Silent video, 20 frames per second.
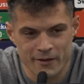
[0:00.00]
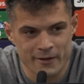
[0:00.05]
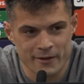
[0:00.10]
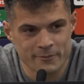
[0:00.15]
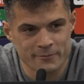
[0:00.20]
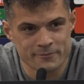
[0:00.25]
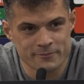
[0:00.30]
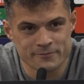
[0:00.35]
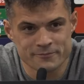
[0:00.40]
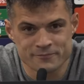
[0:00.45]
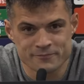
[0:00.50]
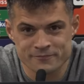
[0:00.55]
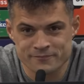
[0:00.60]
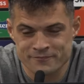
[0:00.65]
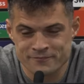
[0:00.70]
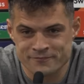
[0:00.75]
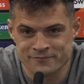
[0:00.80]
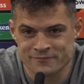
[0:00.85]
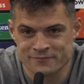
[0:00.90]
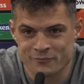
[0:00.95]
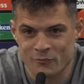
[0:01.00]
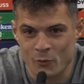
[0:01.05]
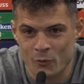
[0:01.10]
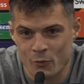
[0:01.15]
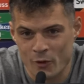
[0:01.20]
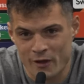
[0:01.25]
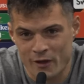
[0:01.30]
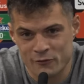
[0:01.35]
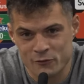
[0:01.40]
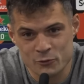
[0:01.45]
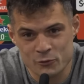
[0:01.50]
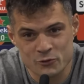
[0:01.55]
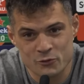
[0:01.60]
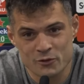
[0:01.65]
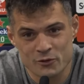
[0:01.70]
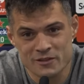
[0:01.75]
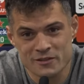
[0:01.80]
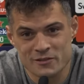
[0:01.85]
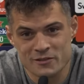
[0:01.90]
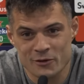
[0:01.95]
Um, we have two
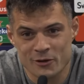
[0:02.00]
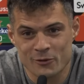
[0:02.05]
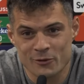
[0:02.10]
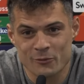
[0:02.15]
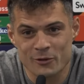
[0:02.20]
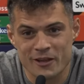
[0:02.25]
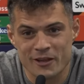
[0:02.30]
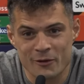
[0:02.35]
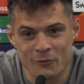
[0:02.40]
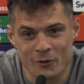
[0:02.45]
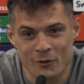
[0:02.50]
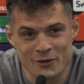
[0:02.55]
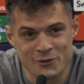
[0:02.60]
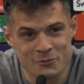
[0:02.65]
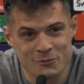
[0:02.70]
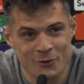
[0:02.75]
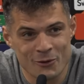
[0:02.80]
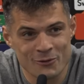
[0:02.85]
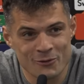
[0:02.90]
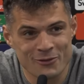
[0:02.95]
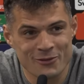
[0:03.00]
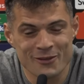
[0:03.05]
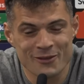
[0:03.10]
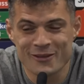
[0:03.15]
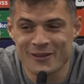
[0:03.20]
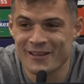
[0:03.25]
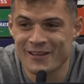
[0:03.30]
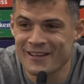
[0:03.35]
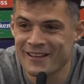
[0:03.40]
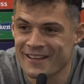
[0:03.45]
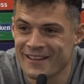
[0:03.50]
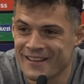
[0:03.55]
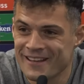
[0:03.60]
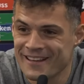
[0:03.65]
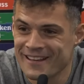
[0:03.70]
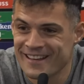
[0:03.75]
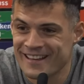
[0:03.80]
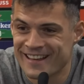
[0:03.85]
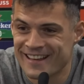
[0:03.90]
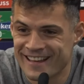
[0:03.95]
screens, so we can watch both.
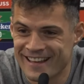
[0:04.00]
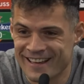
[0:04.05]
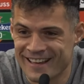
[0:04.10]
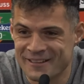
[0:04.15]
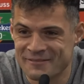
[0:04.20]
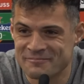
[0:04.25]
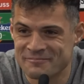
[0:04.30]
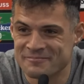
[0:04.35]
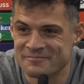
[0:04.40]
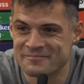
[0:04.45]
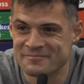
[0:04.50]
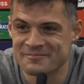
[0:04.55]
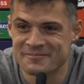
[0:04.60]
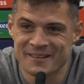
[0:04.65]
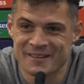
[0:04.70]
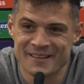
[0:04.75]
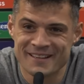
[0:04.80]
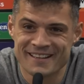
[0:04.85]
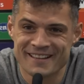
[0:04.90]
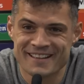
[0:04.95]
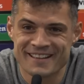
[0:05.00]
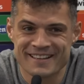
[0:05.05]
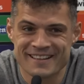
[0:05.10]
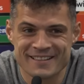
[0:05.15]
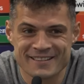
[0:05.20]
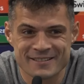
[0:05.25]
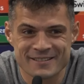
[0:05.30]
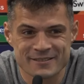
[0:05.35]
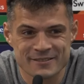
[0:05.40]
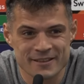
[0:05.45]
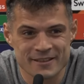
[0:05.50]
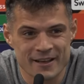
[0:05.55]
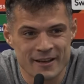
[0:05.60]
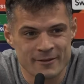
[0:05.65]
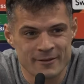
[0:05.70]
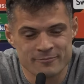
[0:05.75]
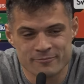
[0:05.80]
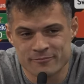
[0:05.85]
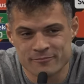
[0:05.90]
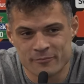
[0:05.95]
um,
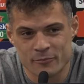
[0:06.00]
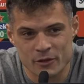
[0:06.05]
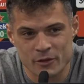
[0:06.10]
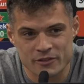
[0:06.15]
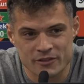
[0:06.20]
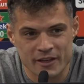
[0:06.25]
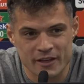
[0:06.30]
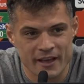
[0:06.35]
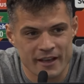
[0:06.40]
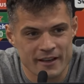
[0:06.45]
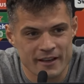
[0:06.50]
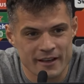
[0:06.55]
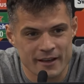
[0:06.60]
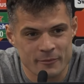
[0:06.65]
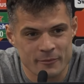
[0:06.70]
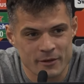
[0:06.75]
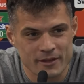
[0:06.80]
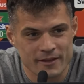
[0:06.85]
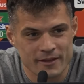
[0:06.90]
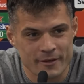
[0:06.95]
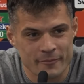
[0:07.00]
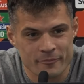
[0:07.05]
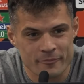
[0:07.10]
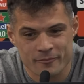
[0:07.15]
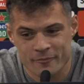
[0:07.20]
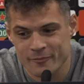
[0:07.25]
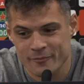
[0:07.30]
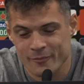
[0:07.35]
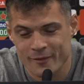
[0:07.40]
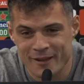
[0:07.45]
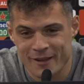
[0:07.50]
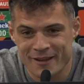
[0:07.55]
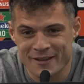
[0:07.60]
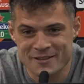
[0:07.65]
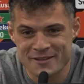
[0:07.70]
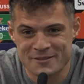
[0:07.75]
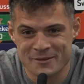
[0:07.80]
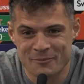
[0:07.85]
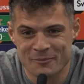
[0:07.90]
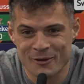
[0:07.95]
um, but yeah, I mean, um,
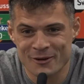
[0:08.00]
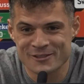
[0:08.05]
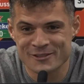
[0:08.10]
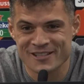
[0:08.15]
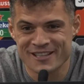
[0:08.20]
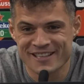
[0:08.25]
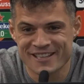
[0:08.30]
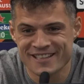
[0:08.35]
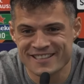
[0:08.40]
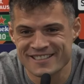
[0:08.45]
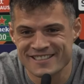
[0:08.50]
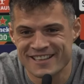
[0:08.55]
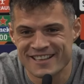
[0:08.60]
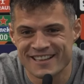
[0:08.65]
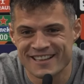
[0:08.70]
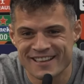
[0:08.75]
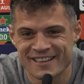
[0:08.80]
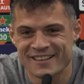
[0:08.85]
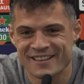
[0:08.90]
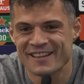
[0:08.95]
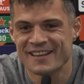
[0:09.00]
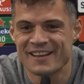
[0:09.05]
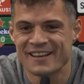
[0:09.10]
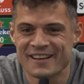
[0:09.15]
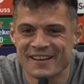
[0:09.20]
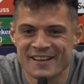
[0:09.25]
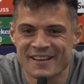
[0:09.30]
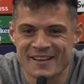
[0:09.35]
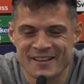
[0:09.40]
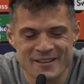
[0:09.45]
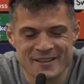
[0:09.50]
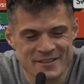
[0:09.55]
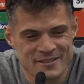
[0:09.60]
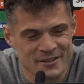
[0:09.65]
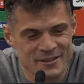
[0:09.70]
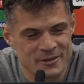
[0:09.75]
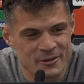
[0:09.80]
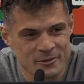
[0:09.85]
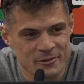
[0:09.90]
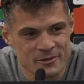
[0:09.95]
he's the boss. He's uh,
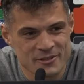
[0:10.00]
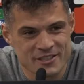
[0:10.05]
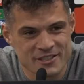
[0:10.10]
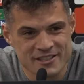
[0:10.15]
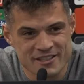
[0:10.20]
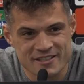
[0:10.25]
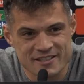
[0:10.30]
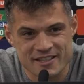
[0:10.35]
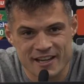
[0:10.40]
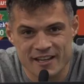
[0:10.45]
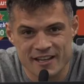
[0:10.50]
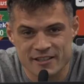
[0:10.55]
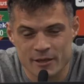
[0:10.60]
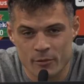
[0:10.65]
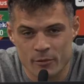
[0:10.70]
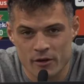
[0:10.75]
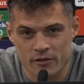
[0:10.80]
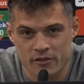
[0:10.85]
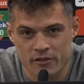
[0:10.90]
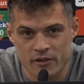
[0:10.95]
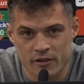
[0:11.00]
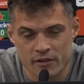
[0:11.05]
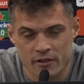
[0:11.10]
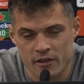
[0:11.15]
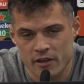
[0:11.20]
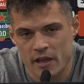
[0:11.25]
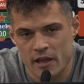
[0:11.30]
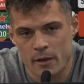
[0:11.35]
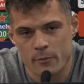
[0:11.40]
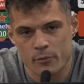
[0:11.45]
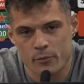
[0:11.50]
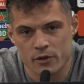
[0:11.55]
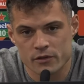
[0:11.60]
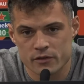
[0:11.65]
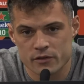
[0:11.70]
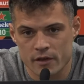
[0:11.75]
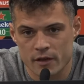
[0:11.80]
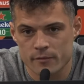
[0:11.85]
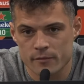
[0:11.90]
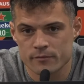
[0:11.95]
he's the coach. He decides about uh, the game.
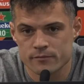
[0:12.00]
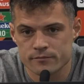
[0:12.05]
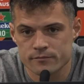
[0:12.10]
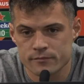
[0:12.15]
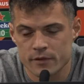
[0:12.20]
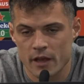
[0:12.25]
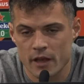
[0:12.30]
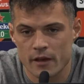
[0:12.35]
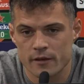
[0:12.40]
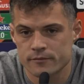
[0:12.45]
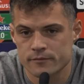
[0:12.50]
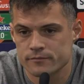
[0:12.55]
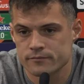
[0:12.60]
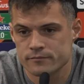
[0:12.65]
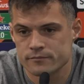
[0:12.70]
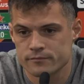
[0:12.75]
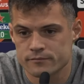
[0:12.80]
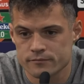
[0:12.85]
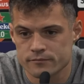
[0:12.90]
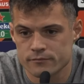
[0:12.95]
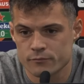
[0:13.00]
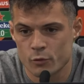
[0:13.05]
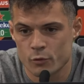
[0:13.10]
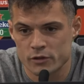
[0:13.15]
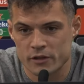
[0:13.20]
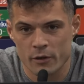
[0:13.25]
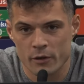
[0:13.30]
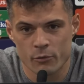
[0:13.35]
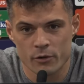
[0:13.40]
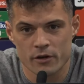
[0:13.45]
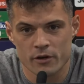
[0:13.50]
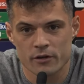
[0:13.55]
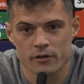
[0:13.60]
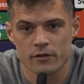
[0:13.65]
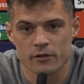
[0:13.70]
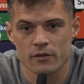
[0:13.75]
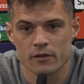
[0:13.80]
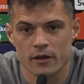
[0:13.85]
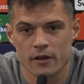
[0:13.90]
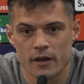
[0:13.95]
But um, yeah, whatever.
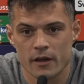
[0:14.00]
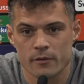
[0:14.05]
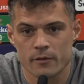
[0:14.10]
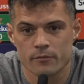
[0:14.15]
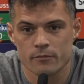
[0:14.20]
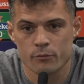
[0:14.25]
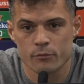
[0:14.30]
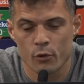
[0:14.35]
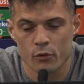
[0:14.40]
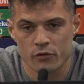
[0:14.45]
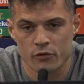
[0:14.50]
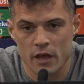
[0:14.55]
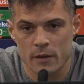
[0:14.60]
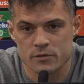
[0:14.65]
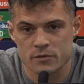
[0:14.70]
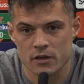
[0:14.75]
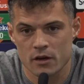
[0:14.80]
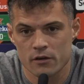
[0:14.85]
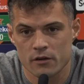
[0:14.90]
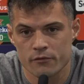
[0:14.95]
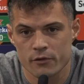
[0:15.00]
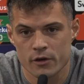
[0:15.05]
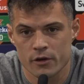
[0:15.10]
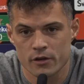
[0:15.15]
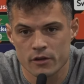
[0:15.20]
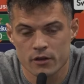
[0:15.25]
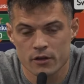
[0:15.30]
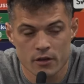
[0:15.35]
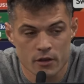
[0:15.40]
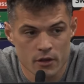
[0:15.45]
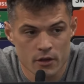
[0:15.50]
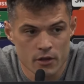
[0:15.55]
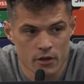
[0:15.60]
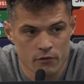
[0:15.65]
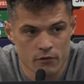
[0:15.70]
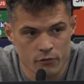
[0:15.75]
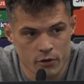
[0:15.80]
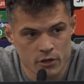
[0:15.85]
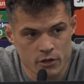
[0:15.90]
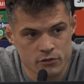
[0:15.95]
Um, both games are very,
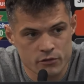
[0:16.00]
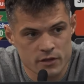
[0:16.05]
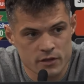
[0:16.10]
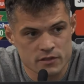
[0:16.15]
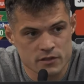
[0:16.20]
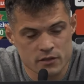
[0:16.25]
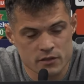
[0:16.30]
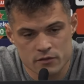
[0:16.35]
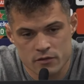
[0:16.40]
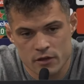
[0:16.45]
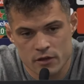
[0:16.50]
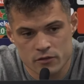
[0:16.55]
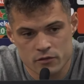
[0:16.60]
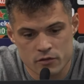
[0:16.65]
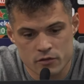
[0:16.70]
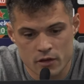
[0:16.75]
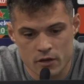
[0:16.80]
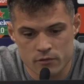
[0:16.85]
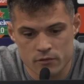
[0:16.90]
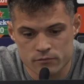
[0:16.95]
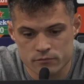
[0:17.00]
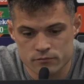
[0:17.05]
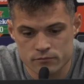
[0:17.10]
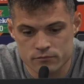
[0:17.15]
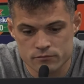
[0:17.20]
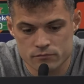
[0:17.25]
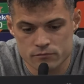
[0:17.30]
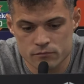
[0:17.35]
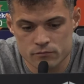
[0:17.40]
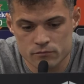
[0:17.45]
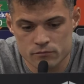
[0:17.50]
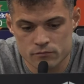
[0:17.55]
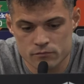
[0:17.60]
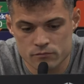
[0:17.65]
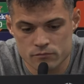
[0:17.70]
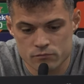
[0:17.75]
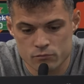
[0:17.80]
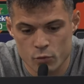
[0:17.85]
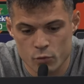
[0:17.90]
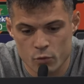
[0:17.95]
very interested, and um,
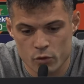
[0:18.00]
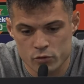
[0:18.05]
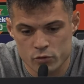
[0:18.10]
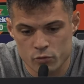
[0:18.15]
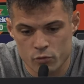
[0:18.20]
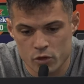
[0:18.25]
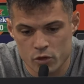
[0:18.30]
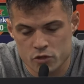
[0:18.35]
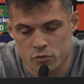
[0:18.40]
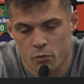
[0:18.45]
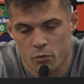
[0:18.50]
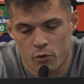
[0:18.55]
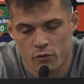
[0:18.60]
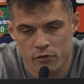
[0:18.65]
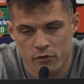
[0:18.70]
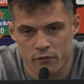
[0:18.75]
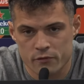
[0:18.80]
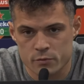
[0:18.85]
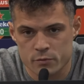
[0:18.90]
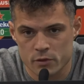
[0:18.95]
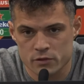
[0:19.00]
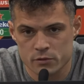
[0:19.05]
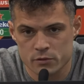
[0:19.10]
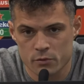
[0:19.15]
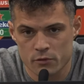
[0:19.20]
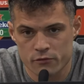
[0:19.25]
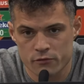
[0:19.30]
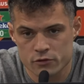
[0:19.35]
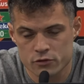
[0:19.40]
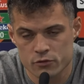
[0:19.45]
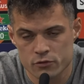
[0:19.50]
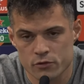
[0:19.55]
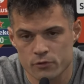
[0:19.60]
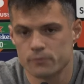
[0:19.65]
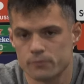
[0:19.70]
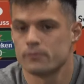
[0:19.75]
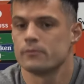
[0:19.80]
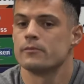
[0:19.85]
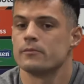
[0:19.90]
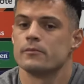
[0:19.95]
we want to watch both if it's possible, for sure.
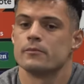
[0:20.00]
